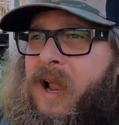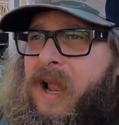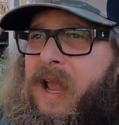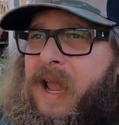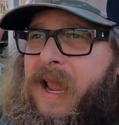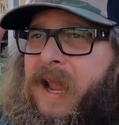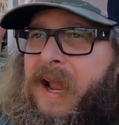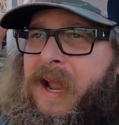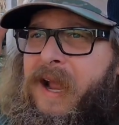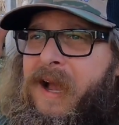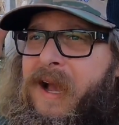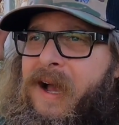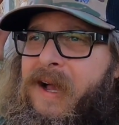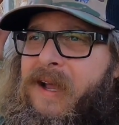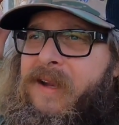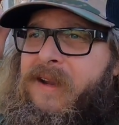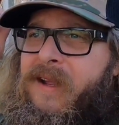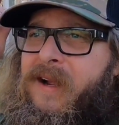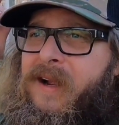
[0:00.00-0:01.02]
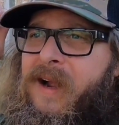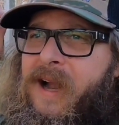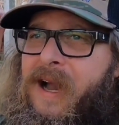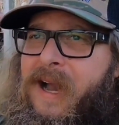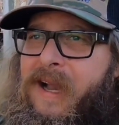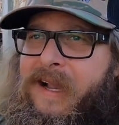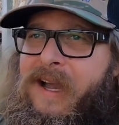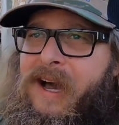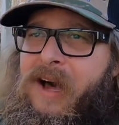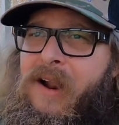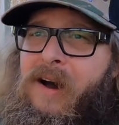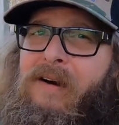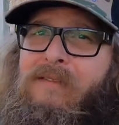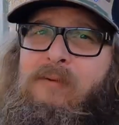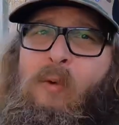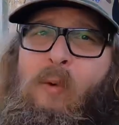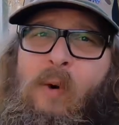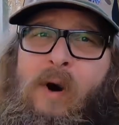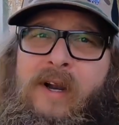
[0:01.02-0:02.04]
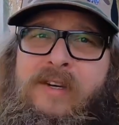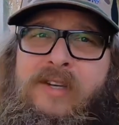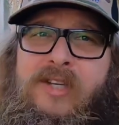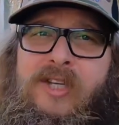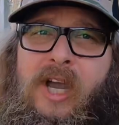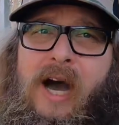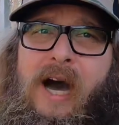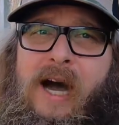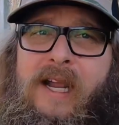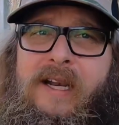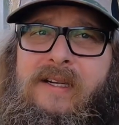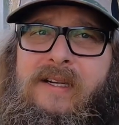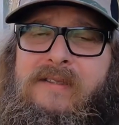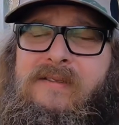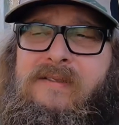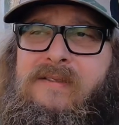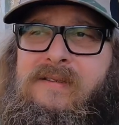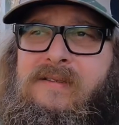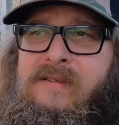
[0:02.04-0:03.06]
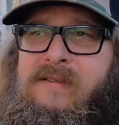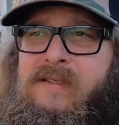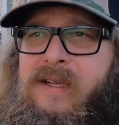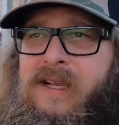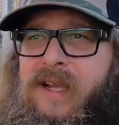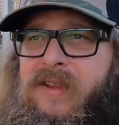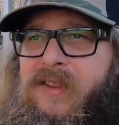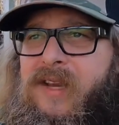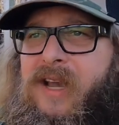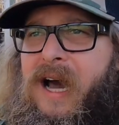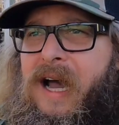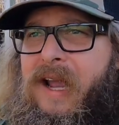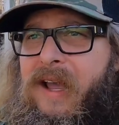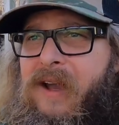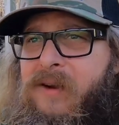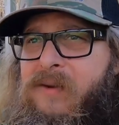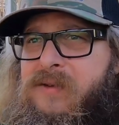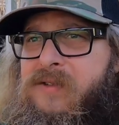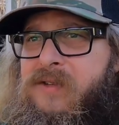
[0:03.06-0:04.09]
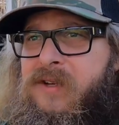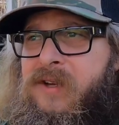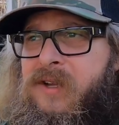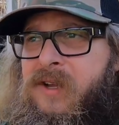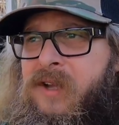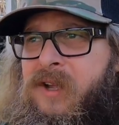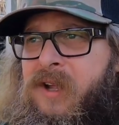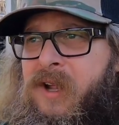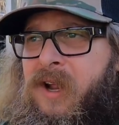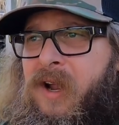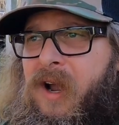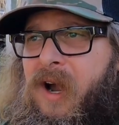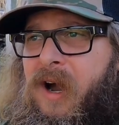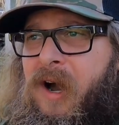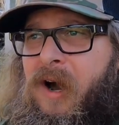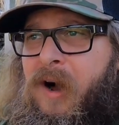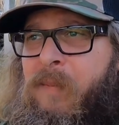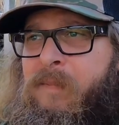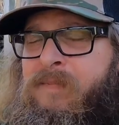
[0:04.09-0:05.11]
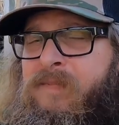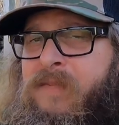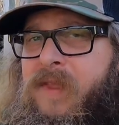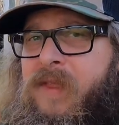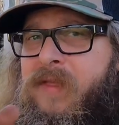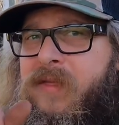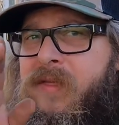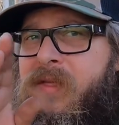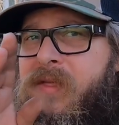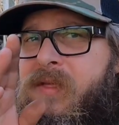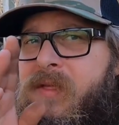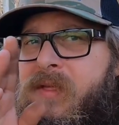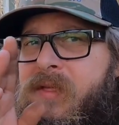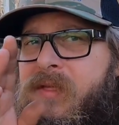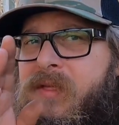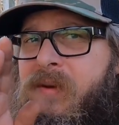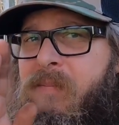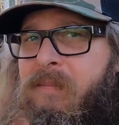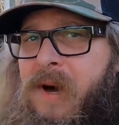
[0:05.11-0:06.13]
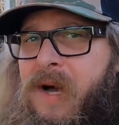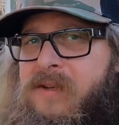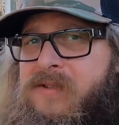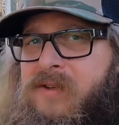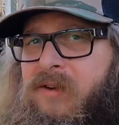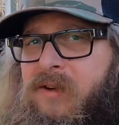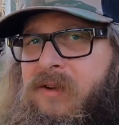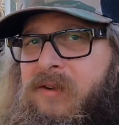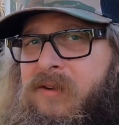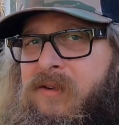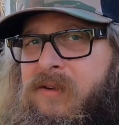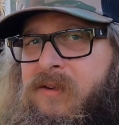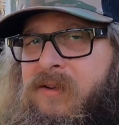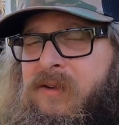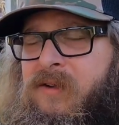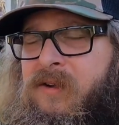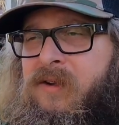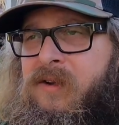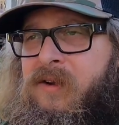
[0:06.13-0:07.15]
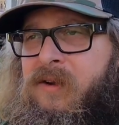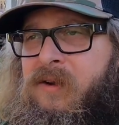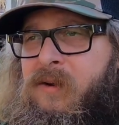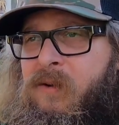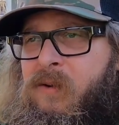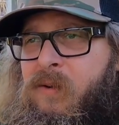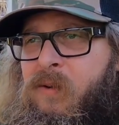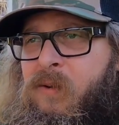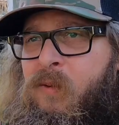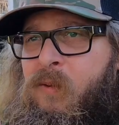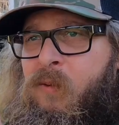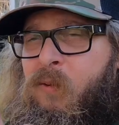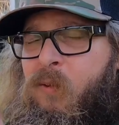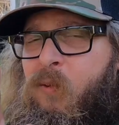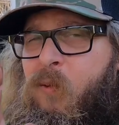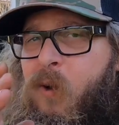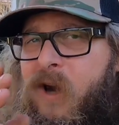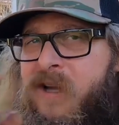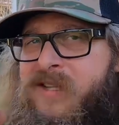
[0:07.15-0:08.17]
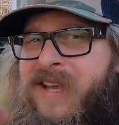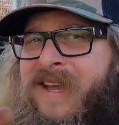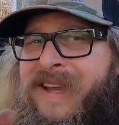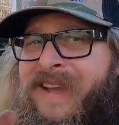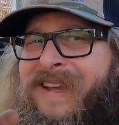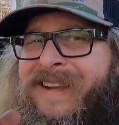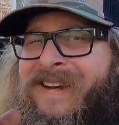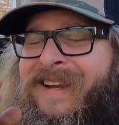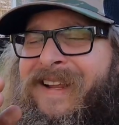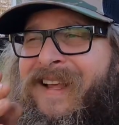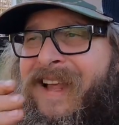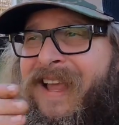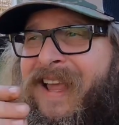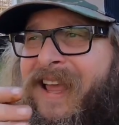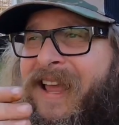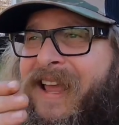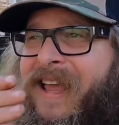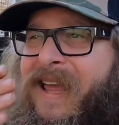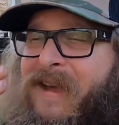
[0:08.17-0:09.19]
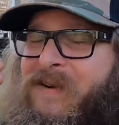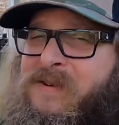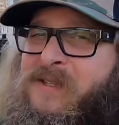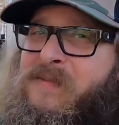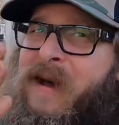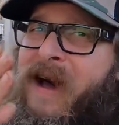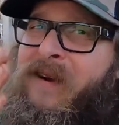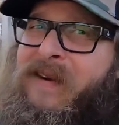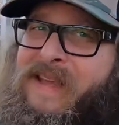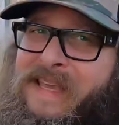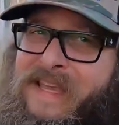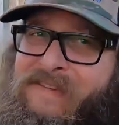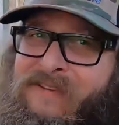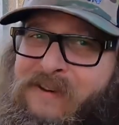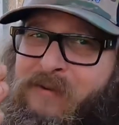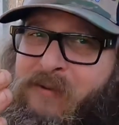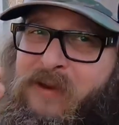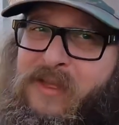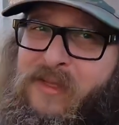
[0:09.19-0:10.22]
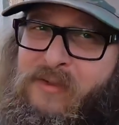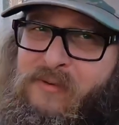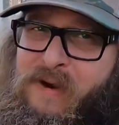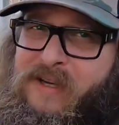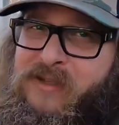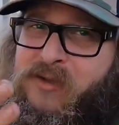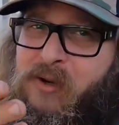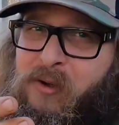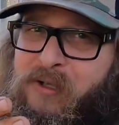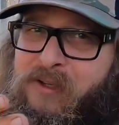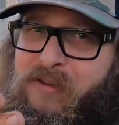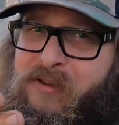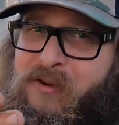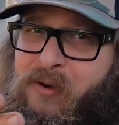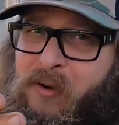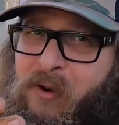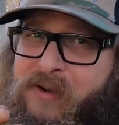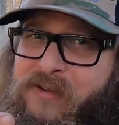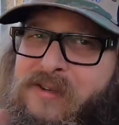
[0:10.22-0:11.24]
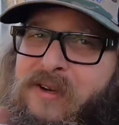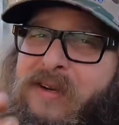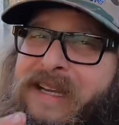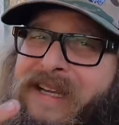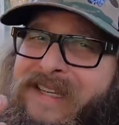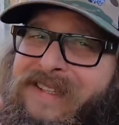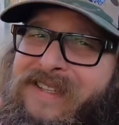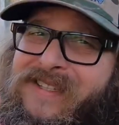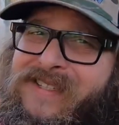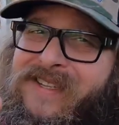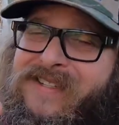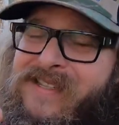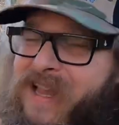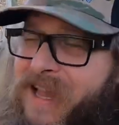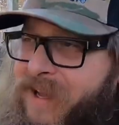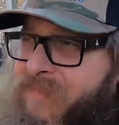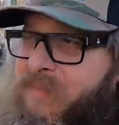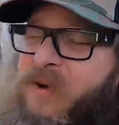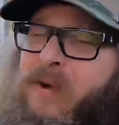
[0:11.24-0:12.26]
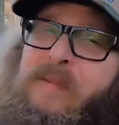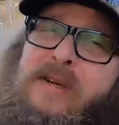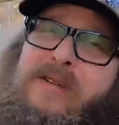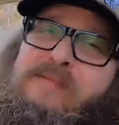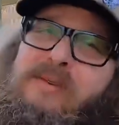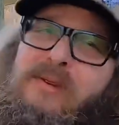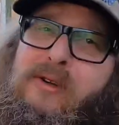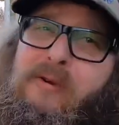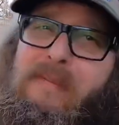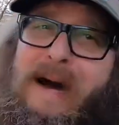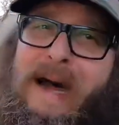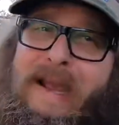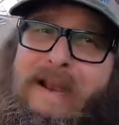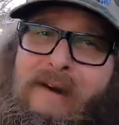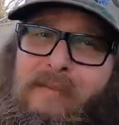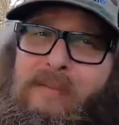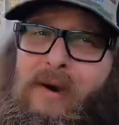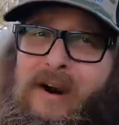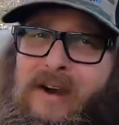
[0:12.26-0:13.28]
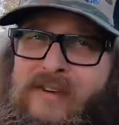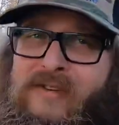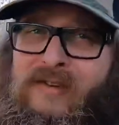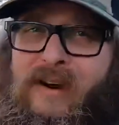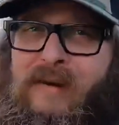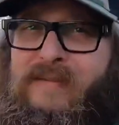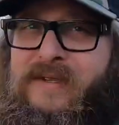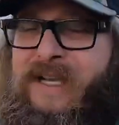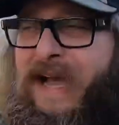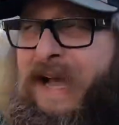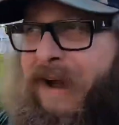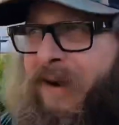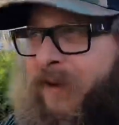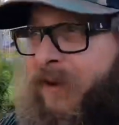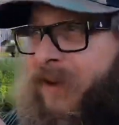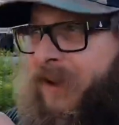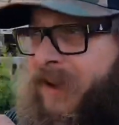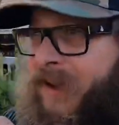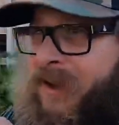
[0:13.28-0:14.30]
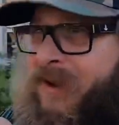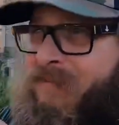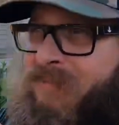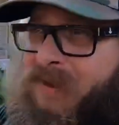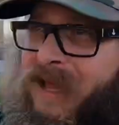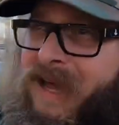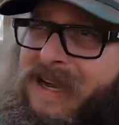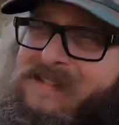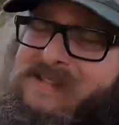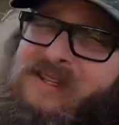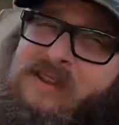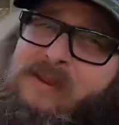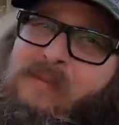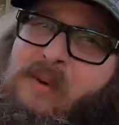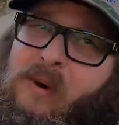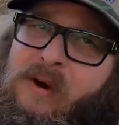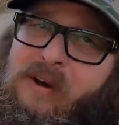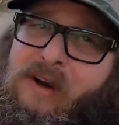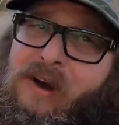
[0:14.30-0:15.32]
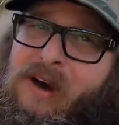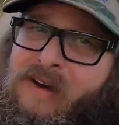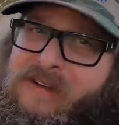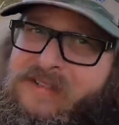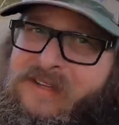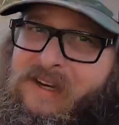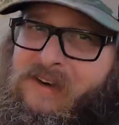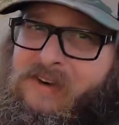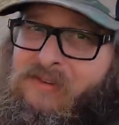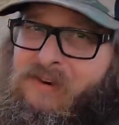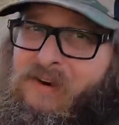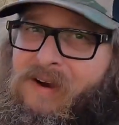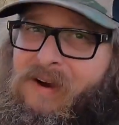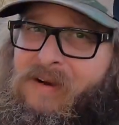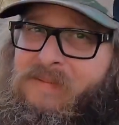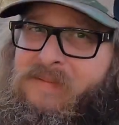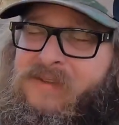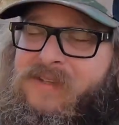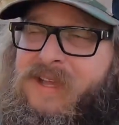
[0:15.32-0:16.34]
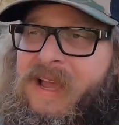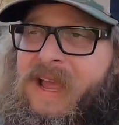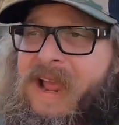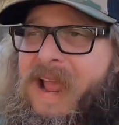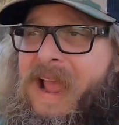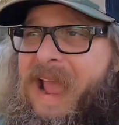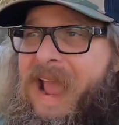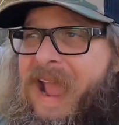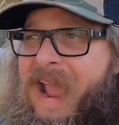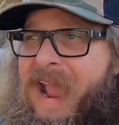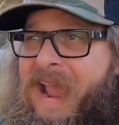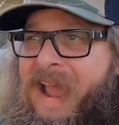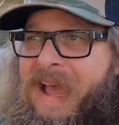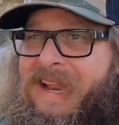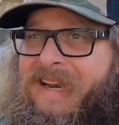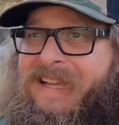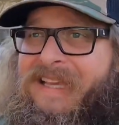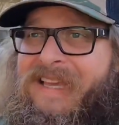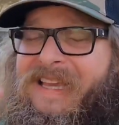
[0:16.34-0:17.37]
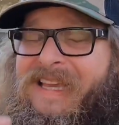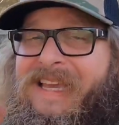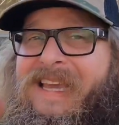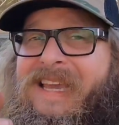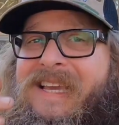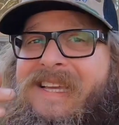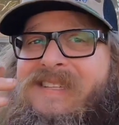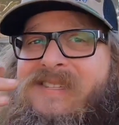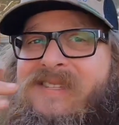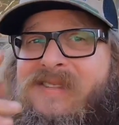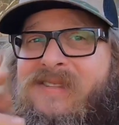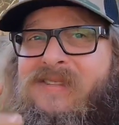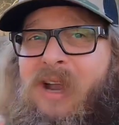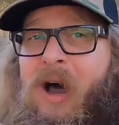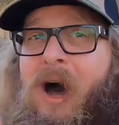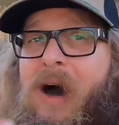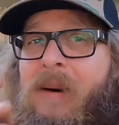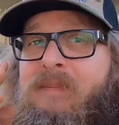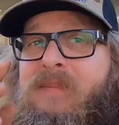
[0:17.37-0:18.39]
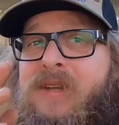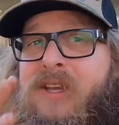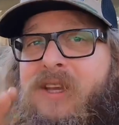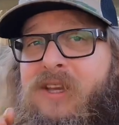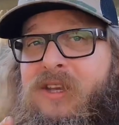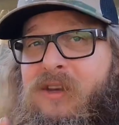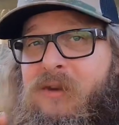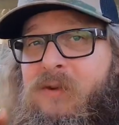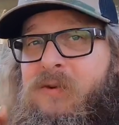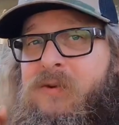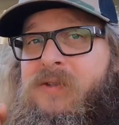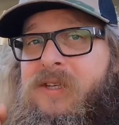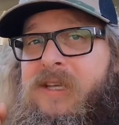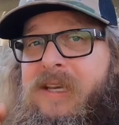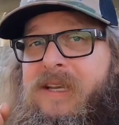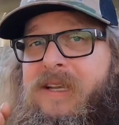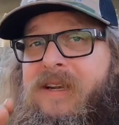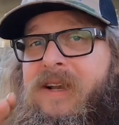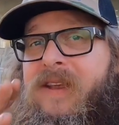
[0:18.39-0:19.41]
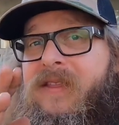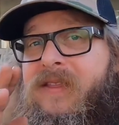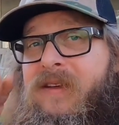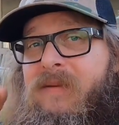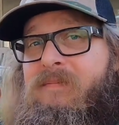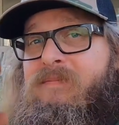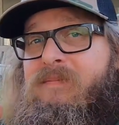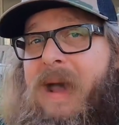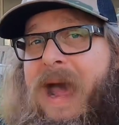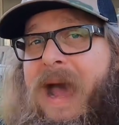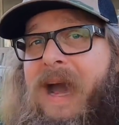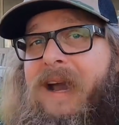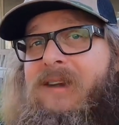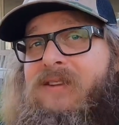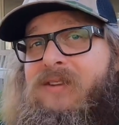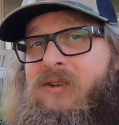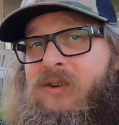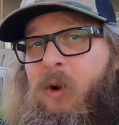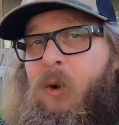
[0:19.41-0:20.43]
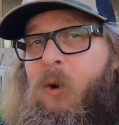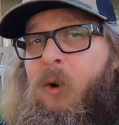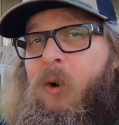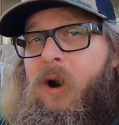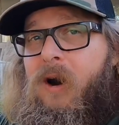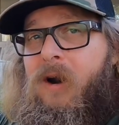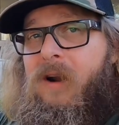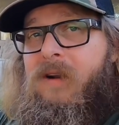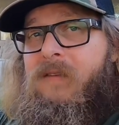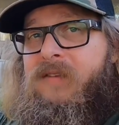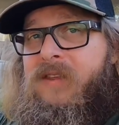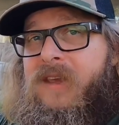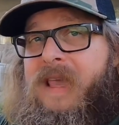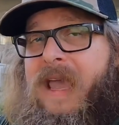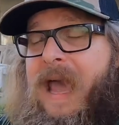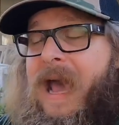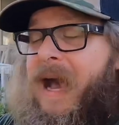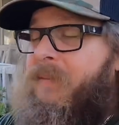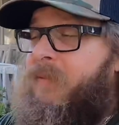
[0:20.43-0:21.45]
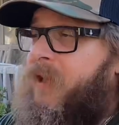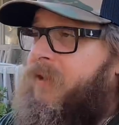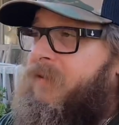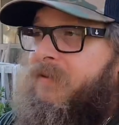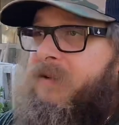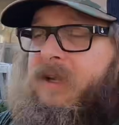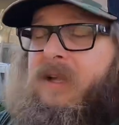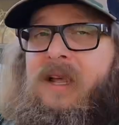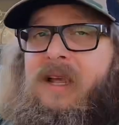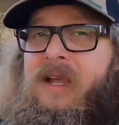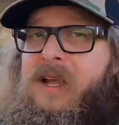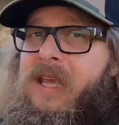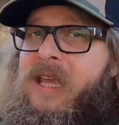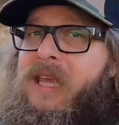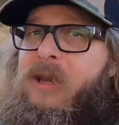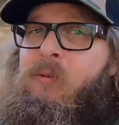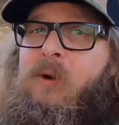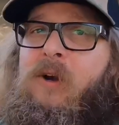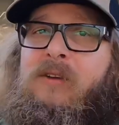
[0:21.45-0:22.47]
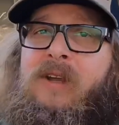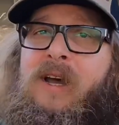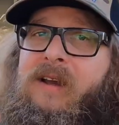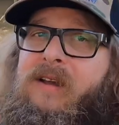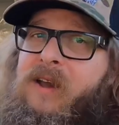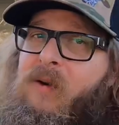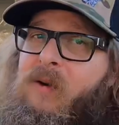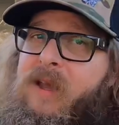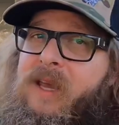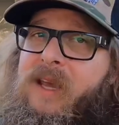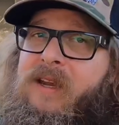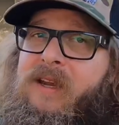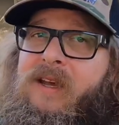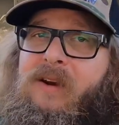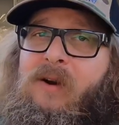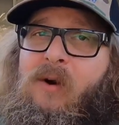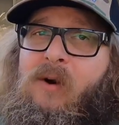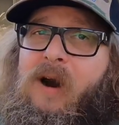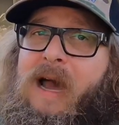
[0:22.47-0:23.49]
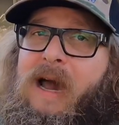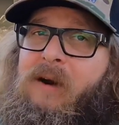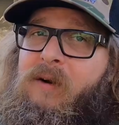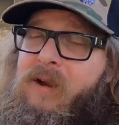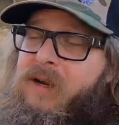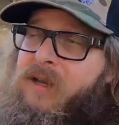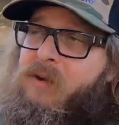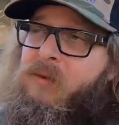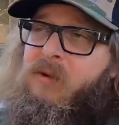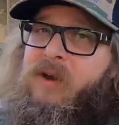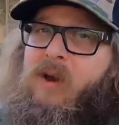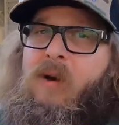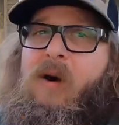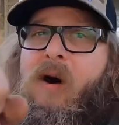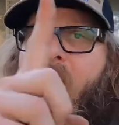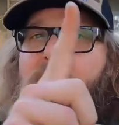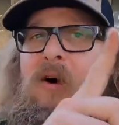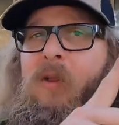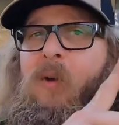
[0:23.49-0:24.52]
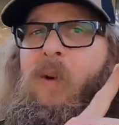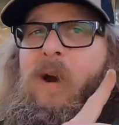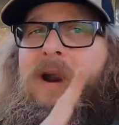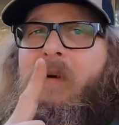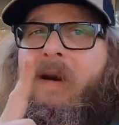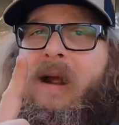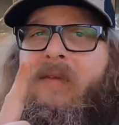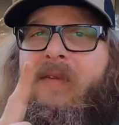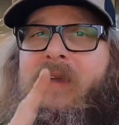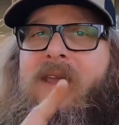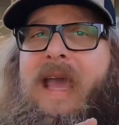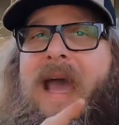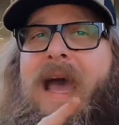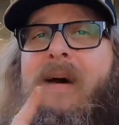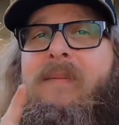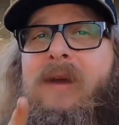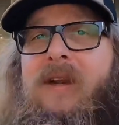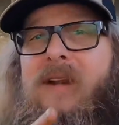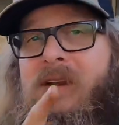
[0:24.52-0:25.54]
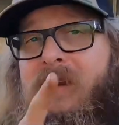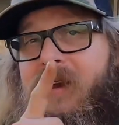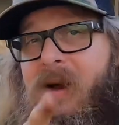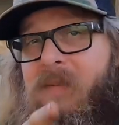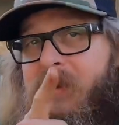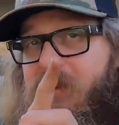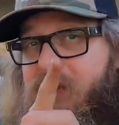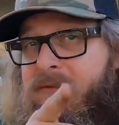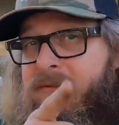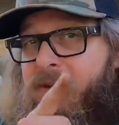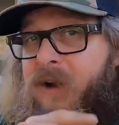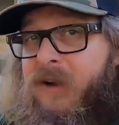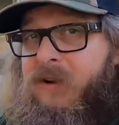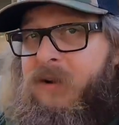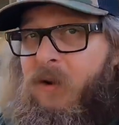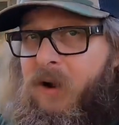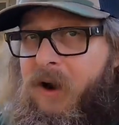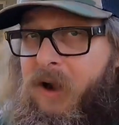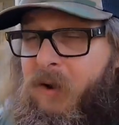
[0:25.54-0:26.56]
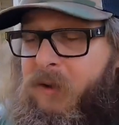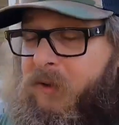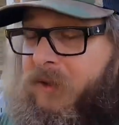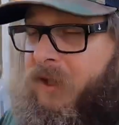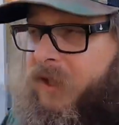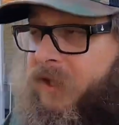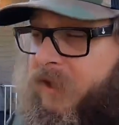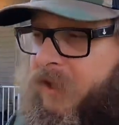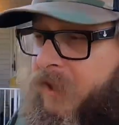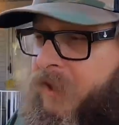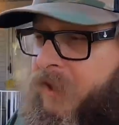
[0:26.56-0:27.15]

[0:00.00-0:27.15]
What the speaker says: and I got off one shot at the coyotes. The muzzle wasn't, it was about even with the threshold of the door. So needless to say, it pretty much blew my eardrums out, blasted the poor dog's eardrums, and he stopped using the back door of the cabin. He will not go in it or out it. He will go all the way around the cabin and come in the front door only.